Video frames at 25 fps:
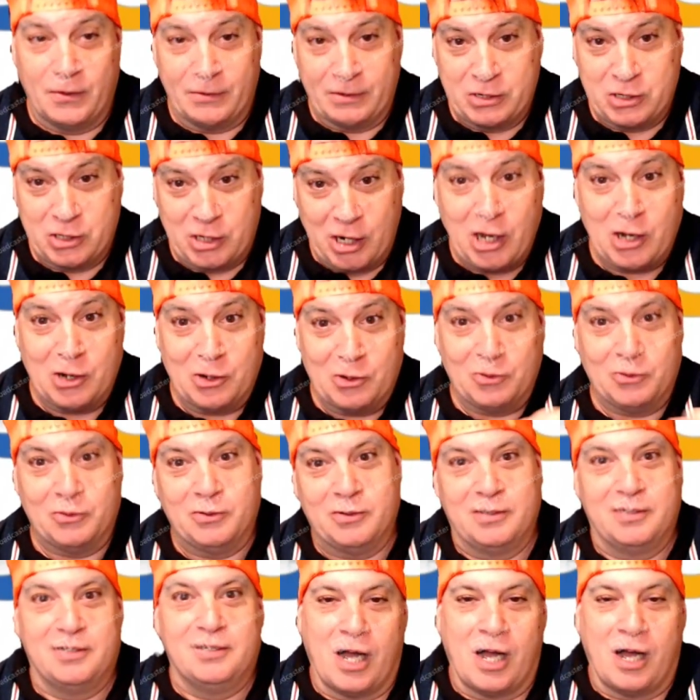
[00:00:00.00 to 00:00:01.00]
very slow.
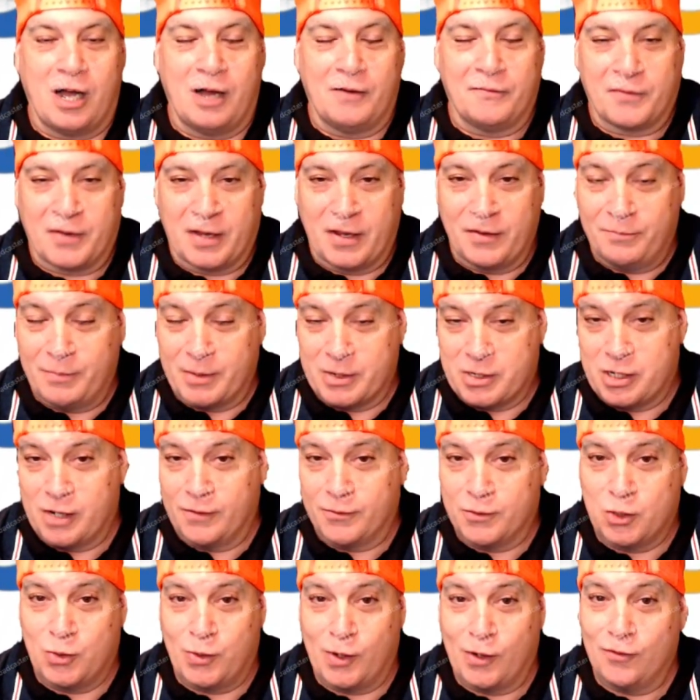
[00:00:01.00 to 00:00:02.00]
I've given
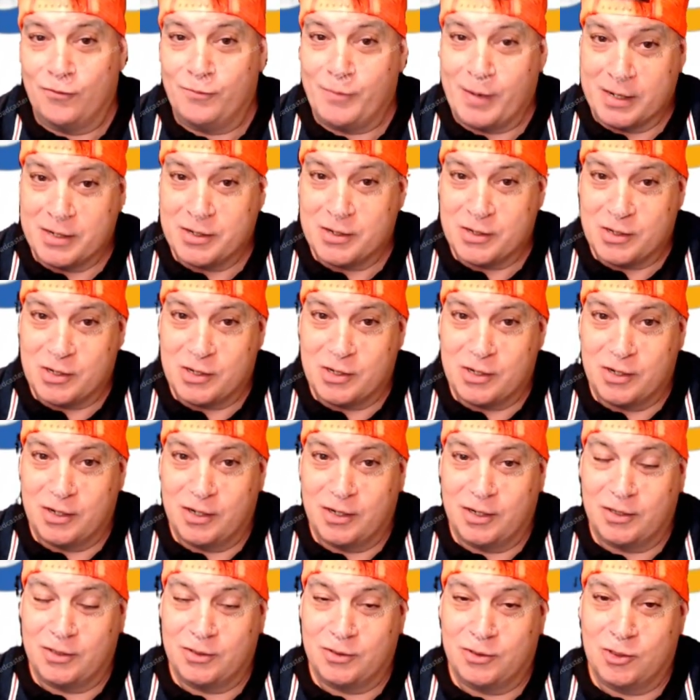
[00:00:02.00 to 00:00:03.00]
myself 12
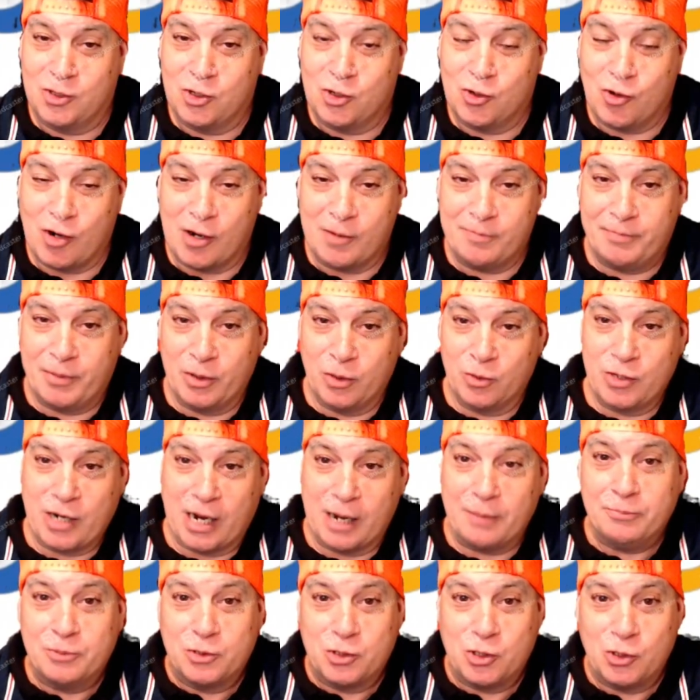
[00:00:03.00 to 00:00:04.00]
months to try and
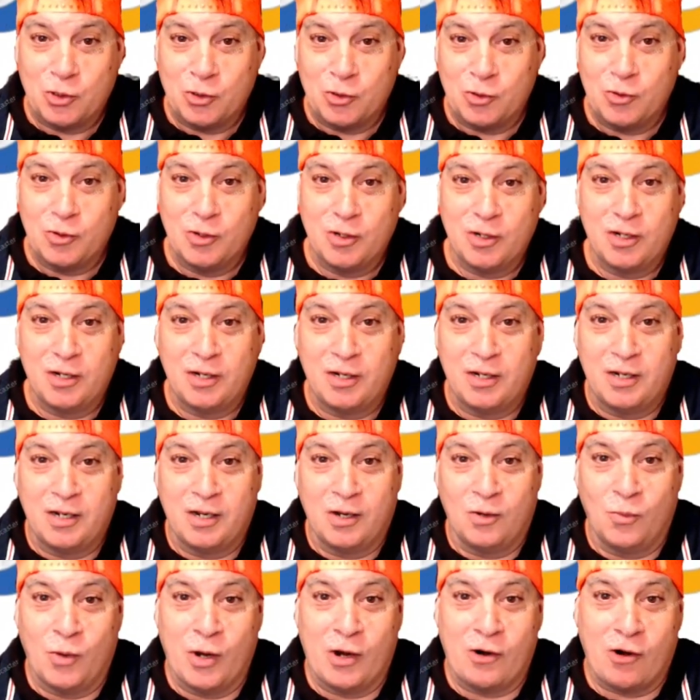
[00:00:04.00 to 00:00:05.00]
build up to
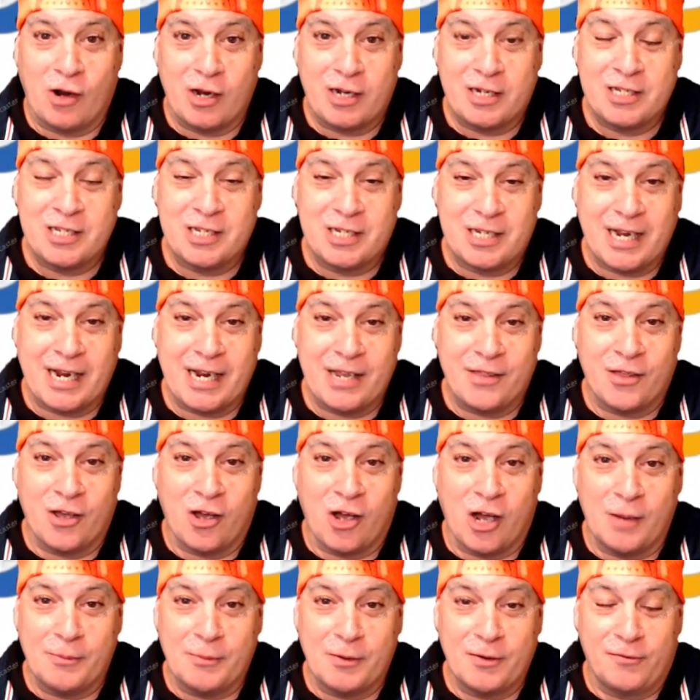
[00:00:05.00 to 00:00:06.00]
where I can say
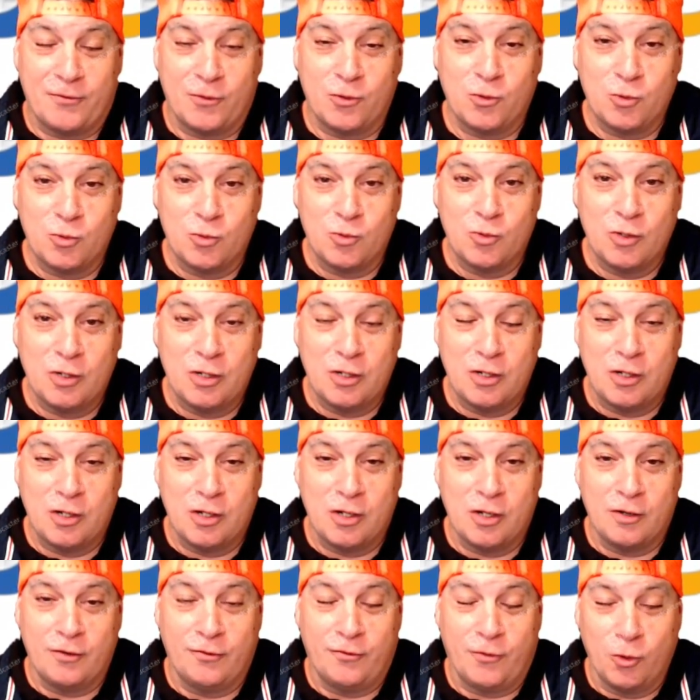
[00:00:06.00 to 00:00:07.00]
that I'm a
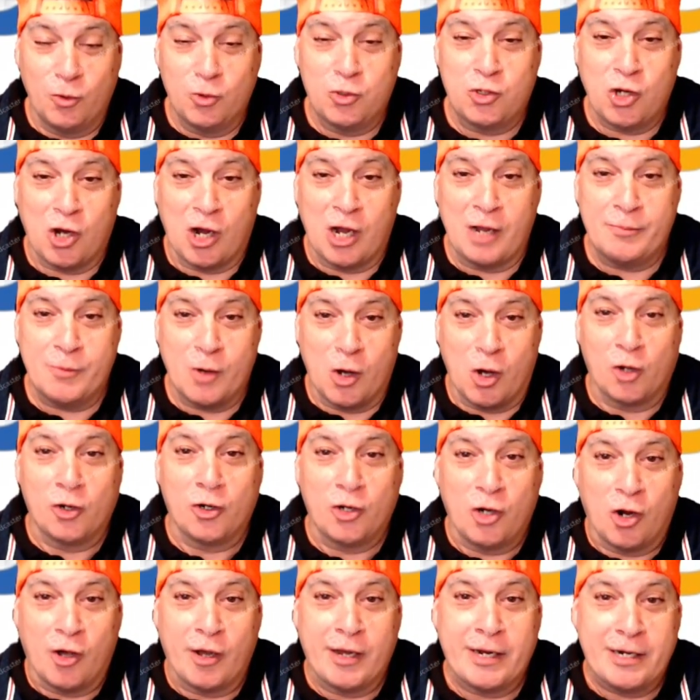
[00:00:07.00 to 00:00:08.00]
full-time
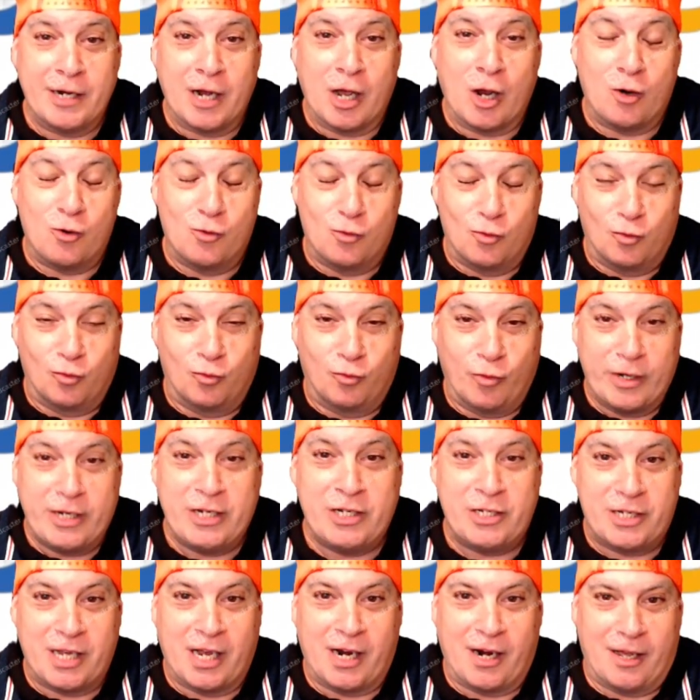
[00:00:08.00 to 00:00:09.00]
online
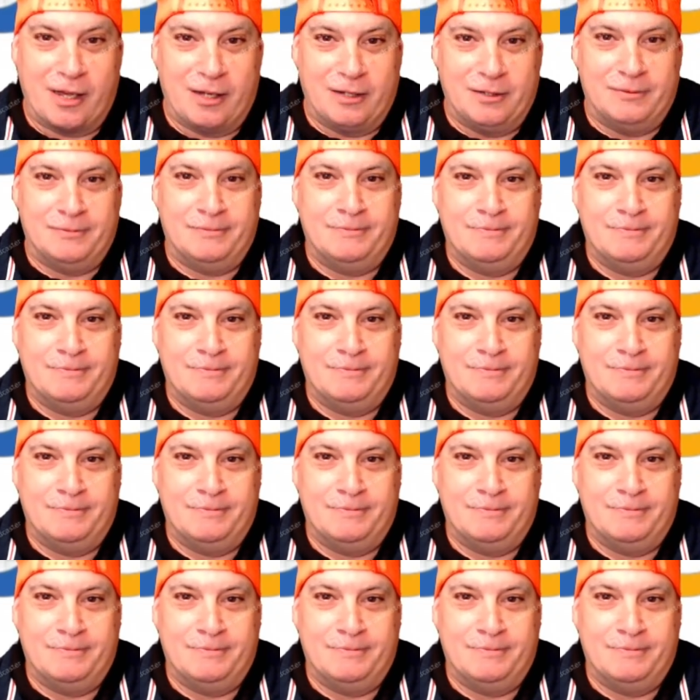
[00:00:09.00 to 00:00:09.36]
reseller.